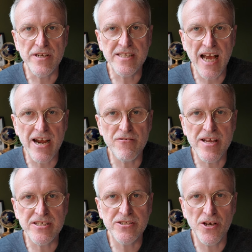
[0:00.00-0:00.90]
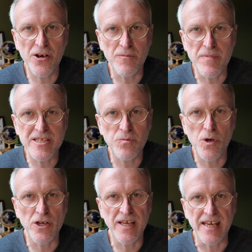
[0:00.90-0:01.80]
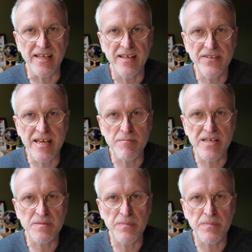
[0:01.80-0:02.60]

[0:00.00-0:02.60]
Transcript: Retirees don't miss working, they miss